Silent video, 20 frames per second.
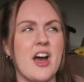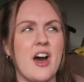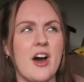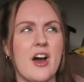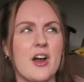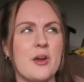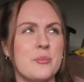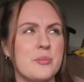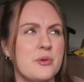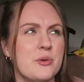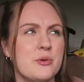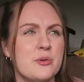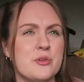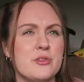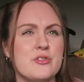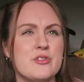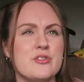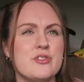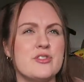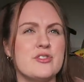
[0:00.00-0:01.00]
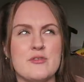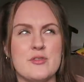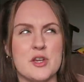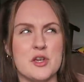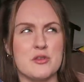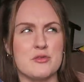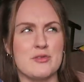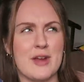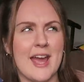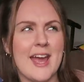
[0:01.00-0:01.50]
Heartbones,
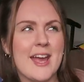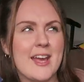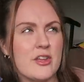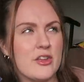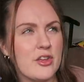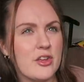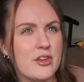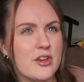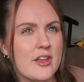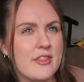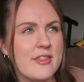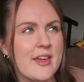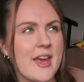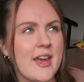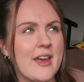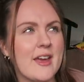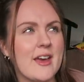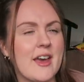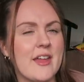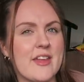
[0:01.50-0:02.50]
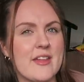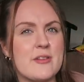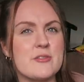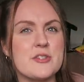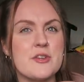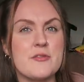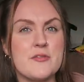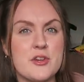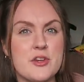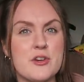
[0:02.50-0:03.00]
Regretting You, I think there's a
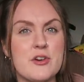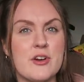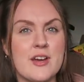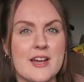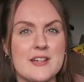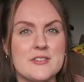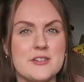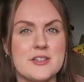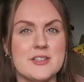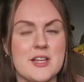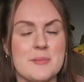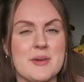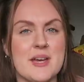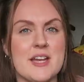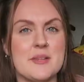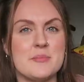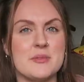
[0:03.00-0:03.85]
few on Kindle Unlimited,